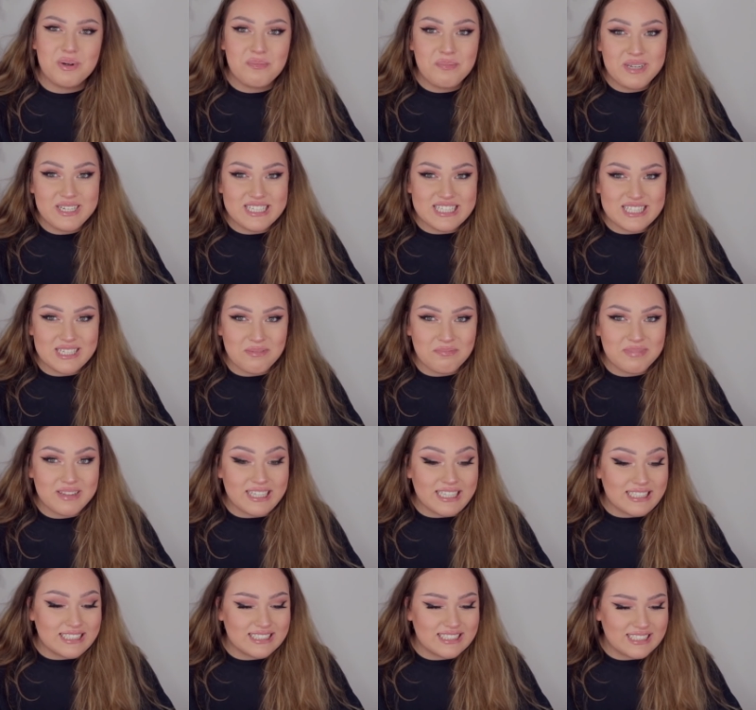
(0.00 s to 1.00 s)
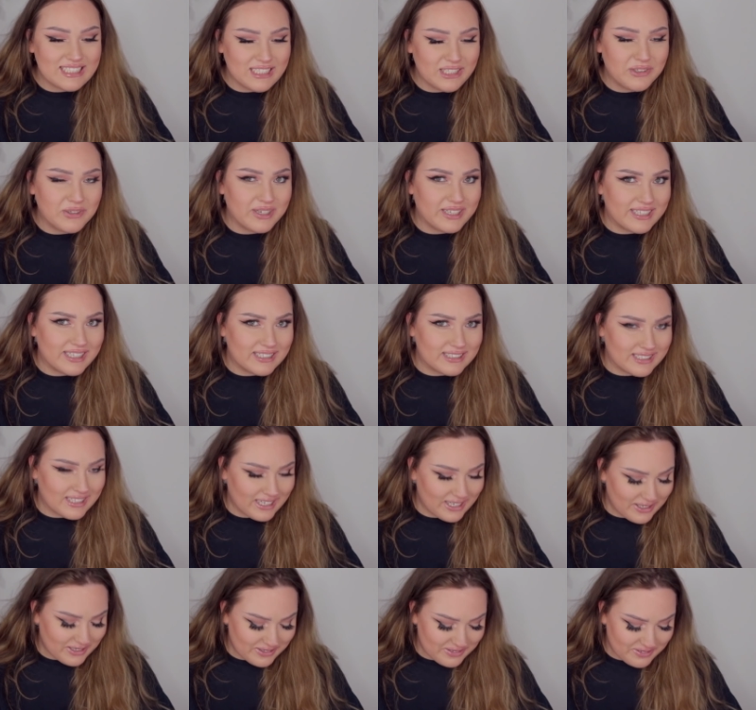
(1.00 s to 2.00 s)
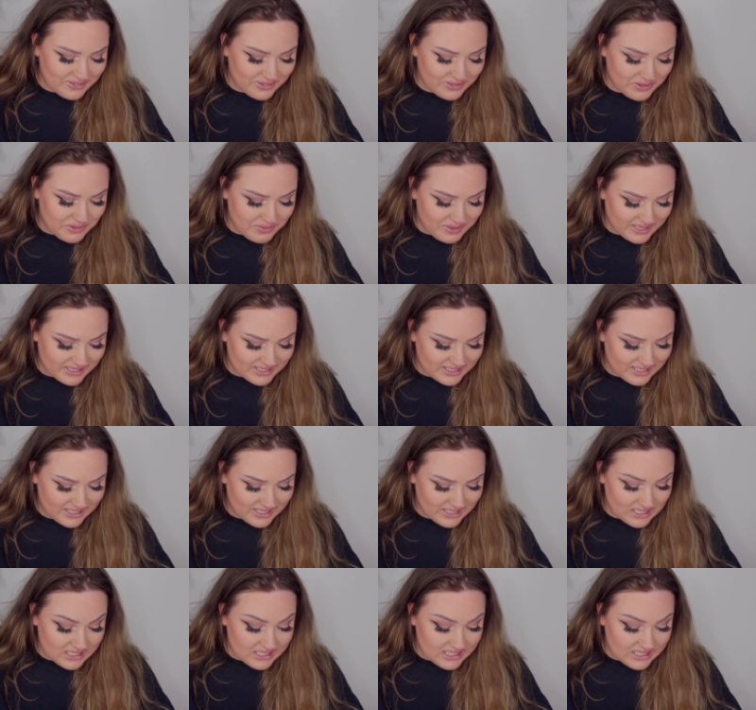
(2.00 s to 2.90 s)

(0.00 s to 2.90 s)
me something secret. That's like romantic.